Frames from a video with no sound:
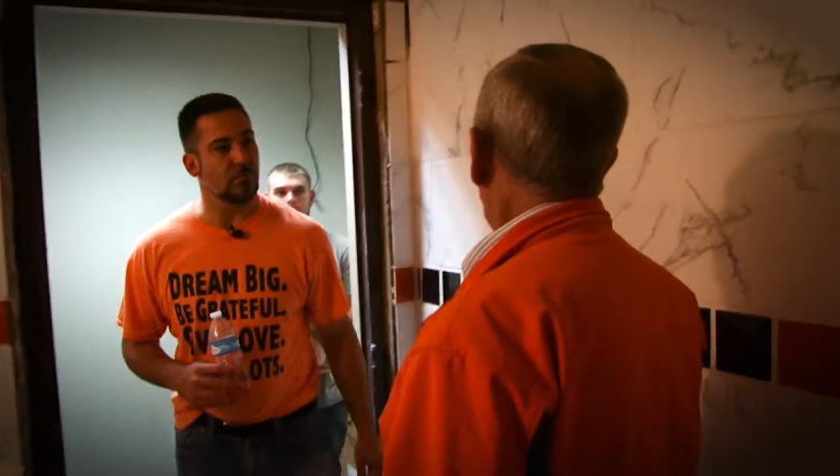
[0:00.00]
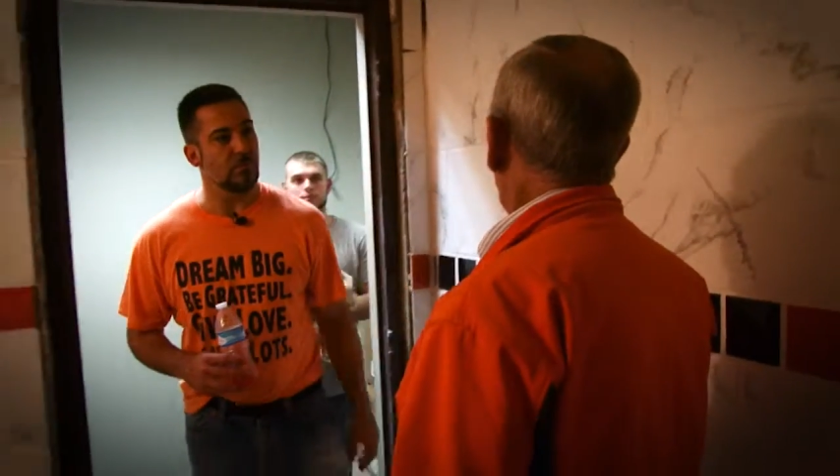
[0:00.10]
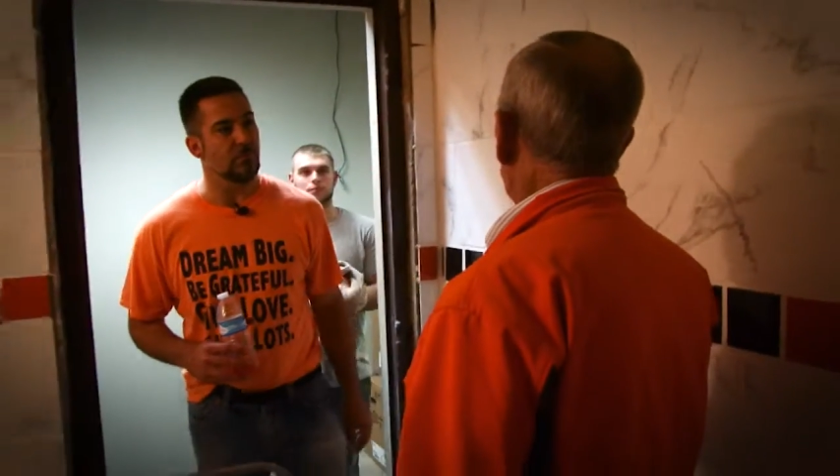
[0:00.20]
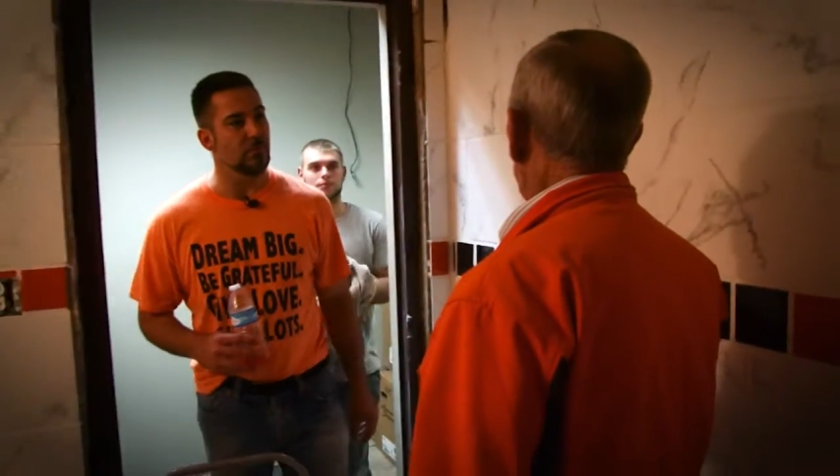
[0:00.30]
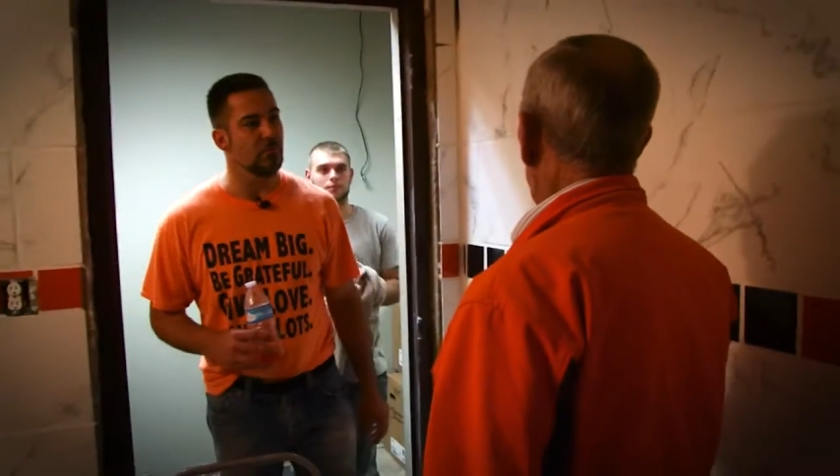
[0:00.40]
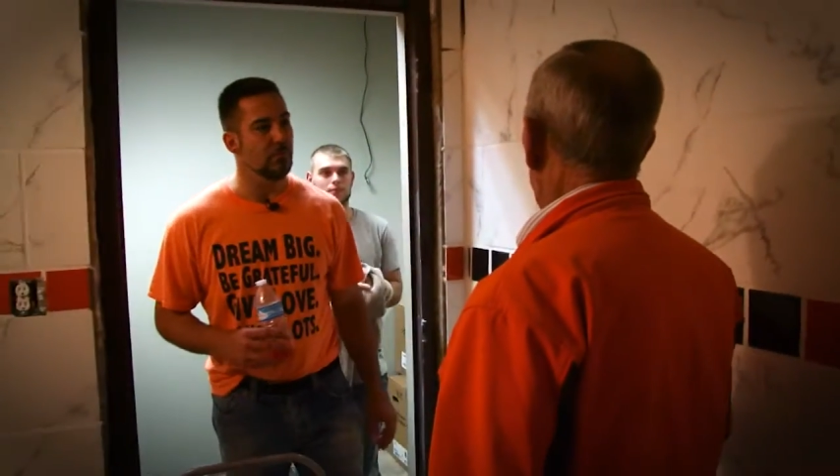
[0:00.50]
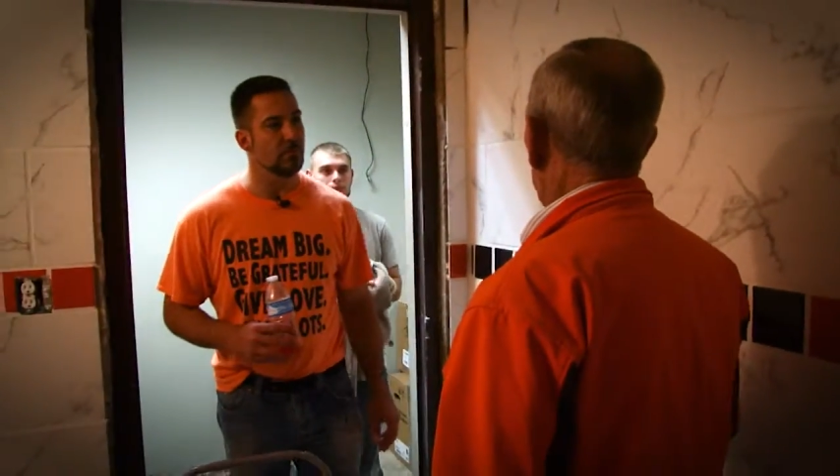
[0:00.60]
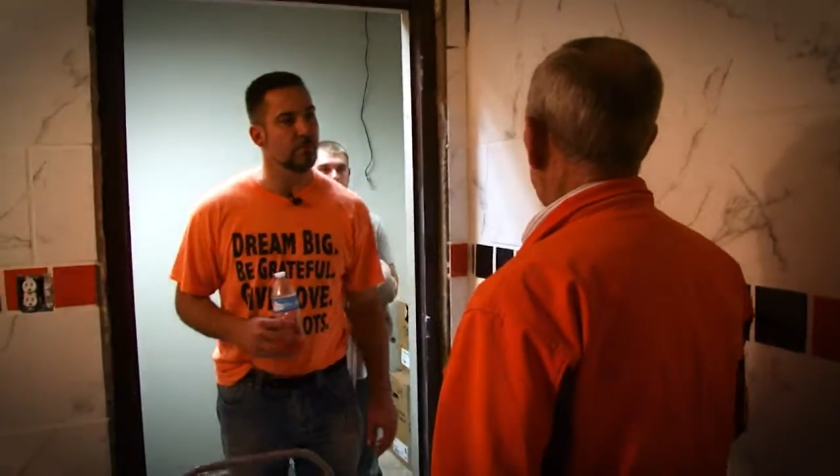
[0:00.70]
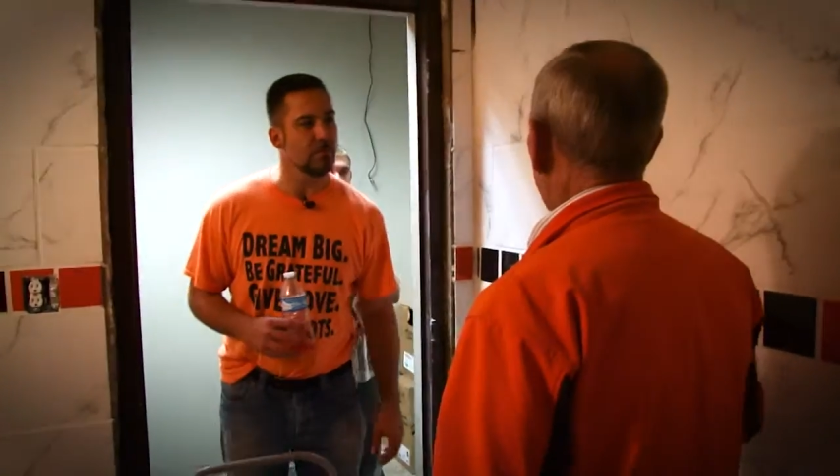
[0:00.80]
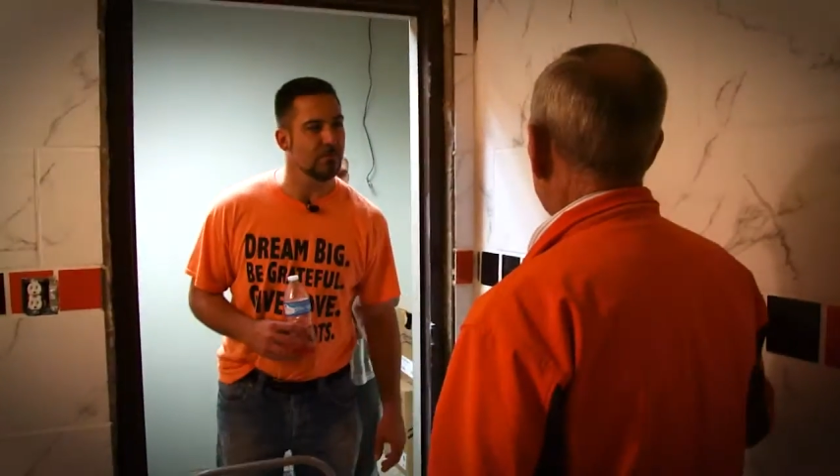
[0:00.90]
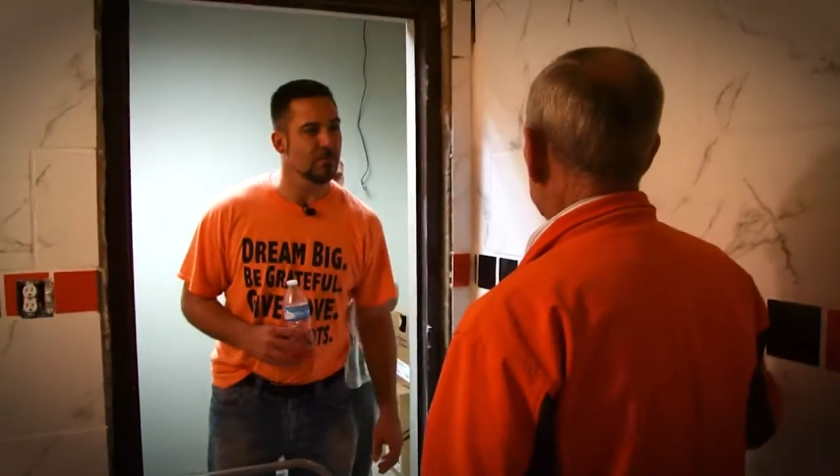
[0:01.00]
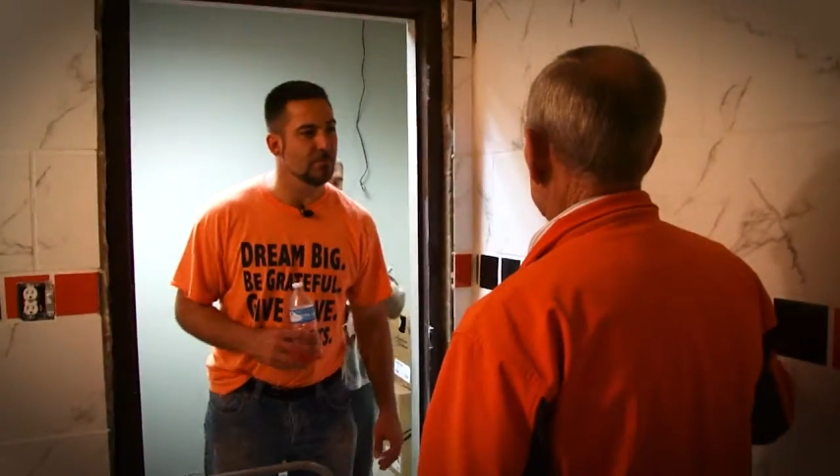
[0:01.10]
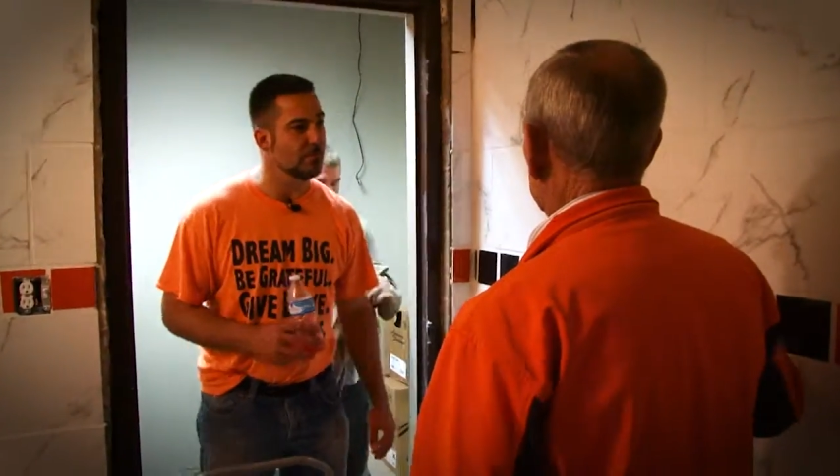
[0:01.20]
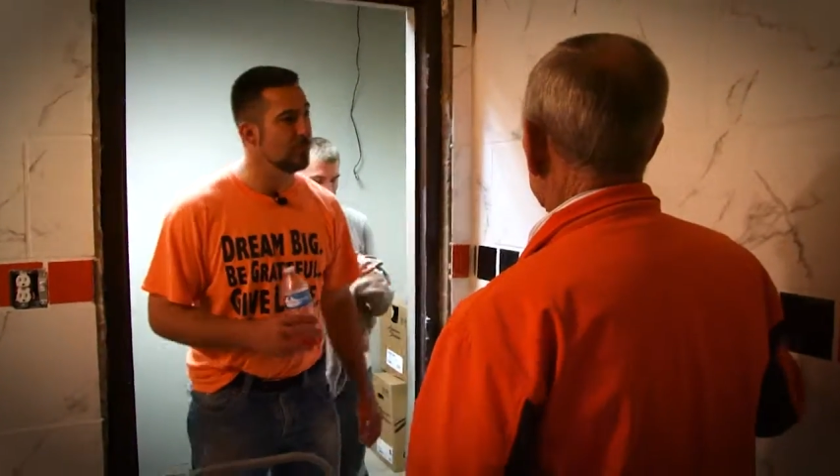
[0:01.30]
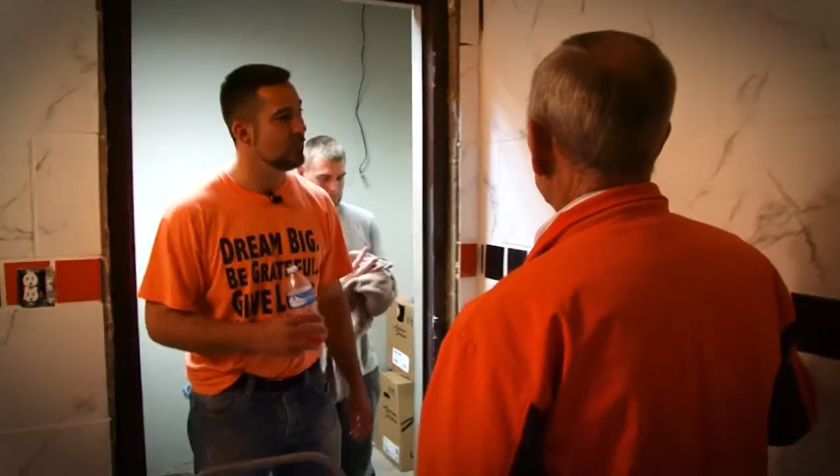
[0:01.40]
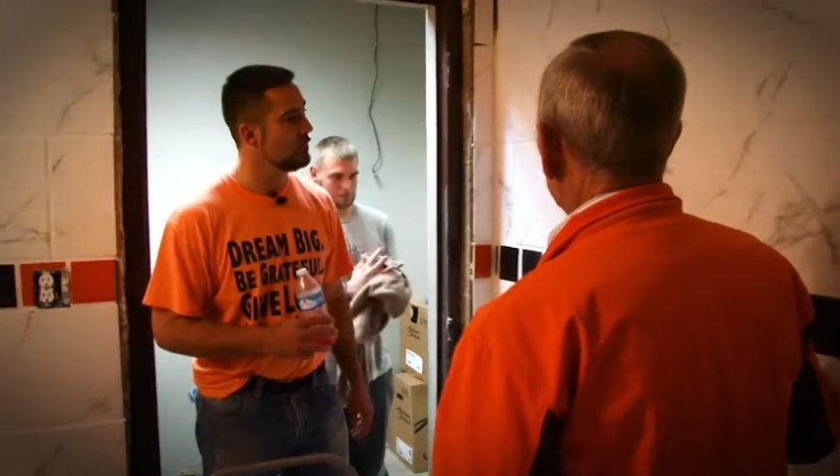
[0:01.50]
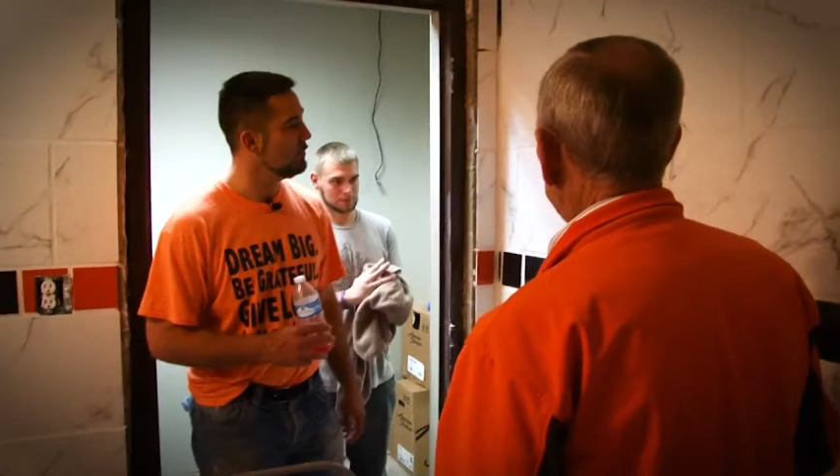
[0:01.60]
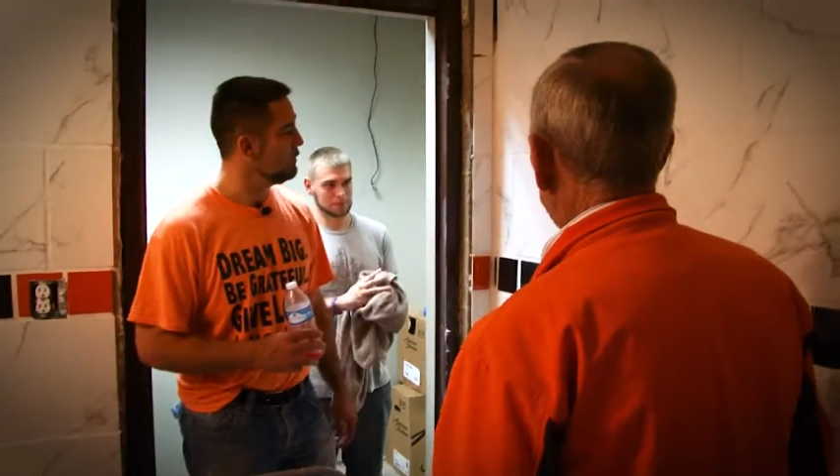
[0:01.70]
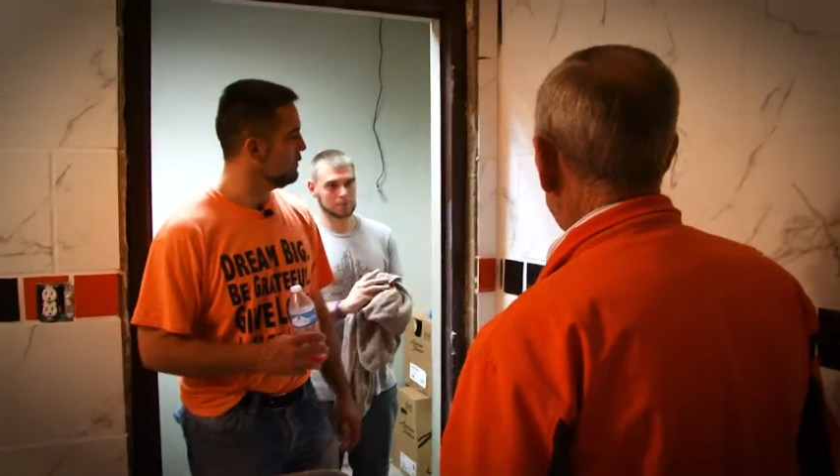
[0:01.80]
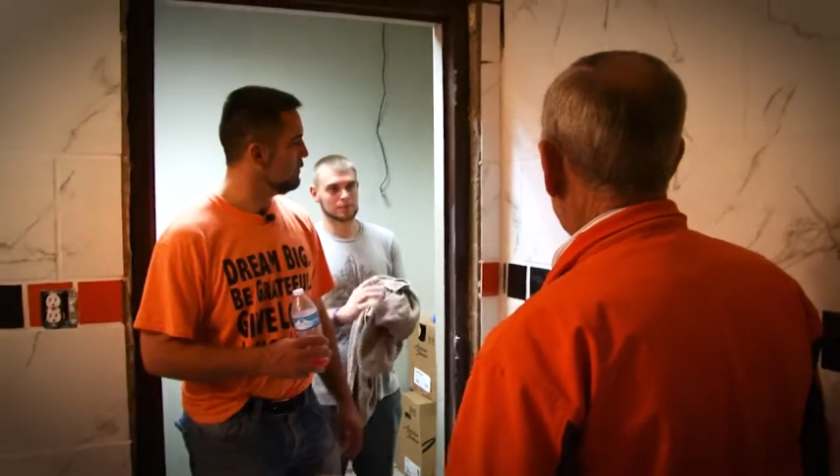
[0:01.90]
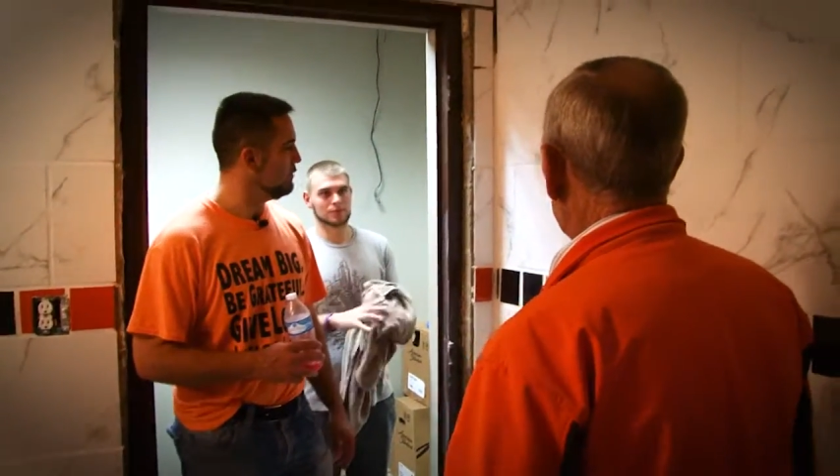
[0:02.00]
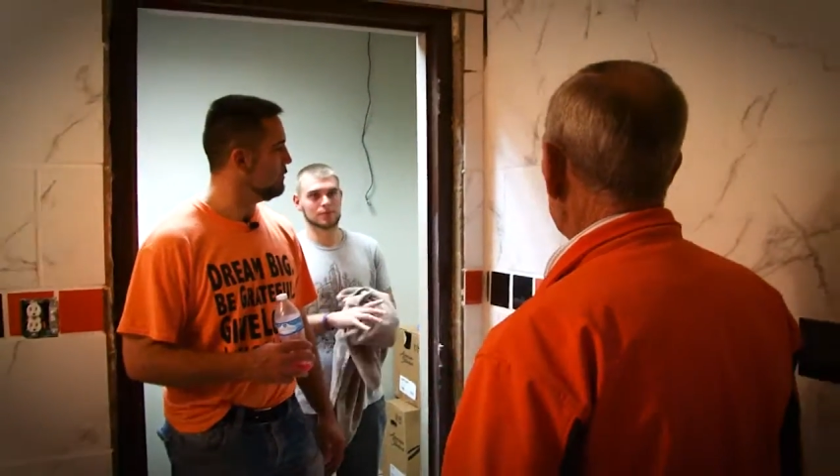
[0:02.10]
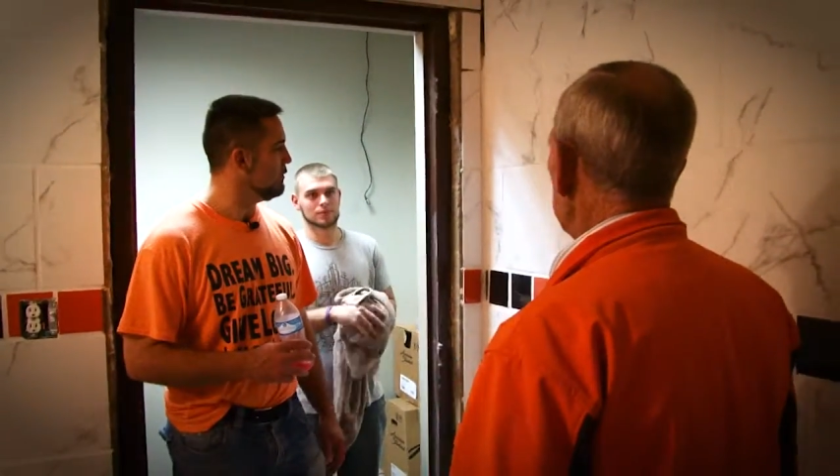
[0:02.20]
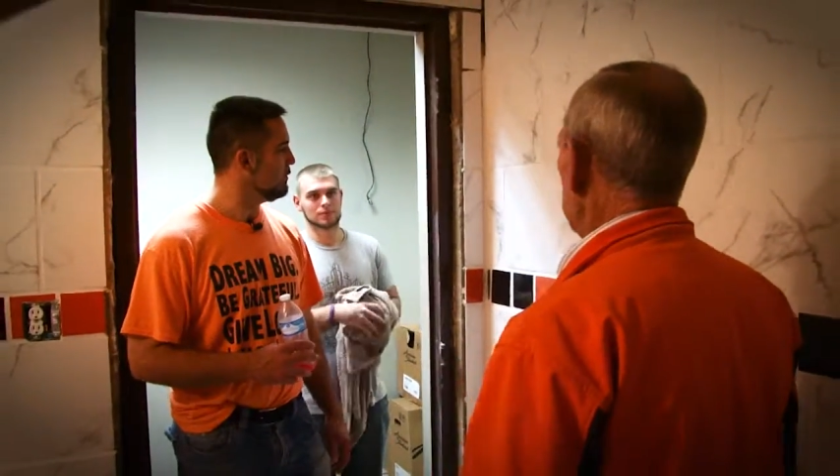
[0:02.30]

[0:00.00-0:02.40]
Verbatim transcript: home a while back and in my shower,